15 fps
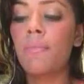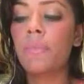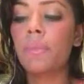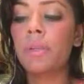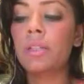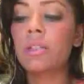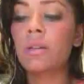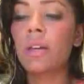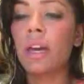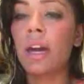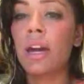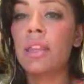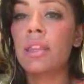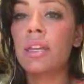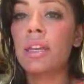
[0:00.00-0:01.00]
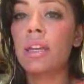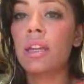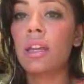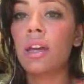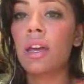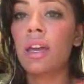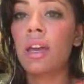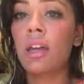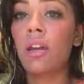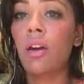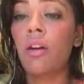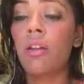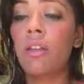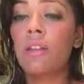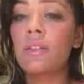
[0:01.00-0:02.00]
But so yeah, I think again,
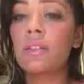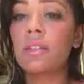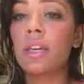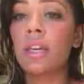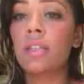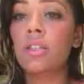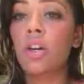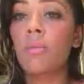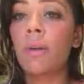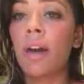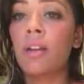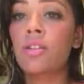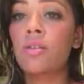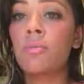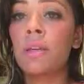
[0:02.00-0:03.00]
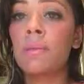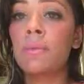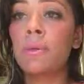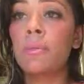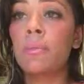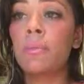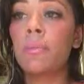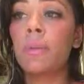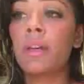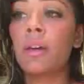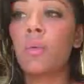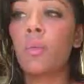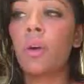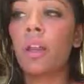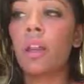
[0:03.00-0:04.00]
all of these things go back to people
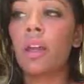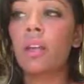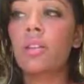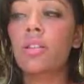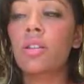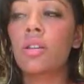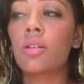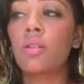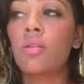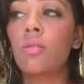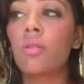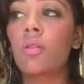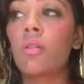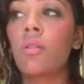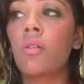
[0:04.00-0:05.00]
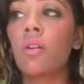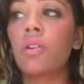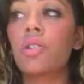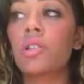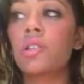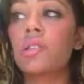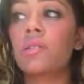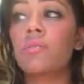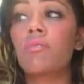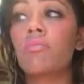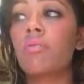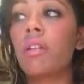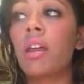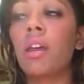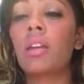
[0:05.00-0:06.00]
being willing to, or just
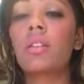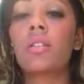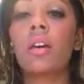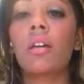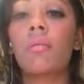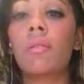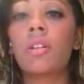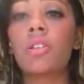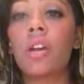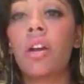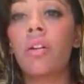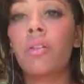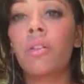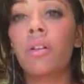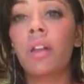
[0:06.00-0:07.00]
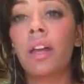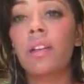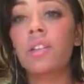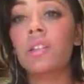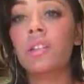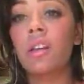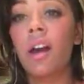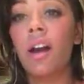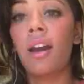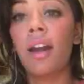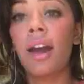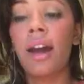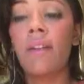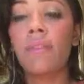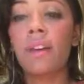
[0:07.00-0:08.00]
playing dumb in general, like just not
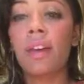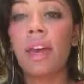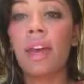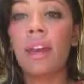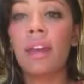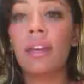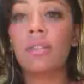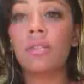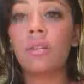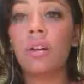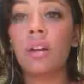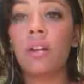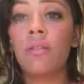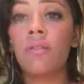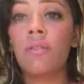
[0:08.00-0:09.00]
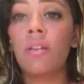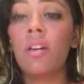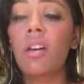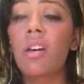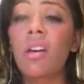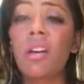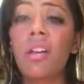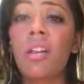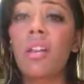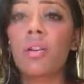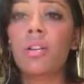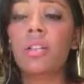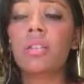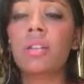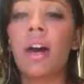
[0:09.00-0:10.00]
having any sort of
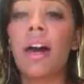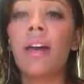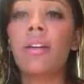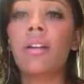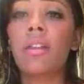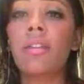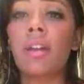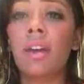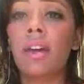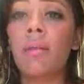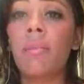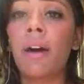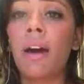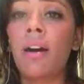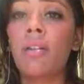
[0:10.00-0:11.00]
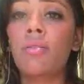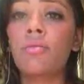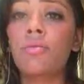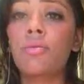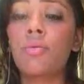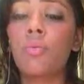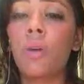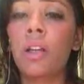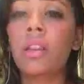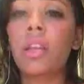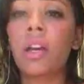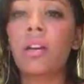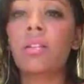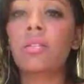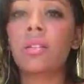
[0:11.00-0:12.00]
desire to think about what
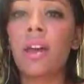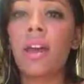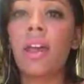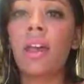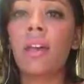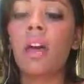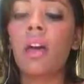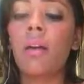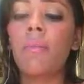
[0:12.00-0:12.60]
they're saying.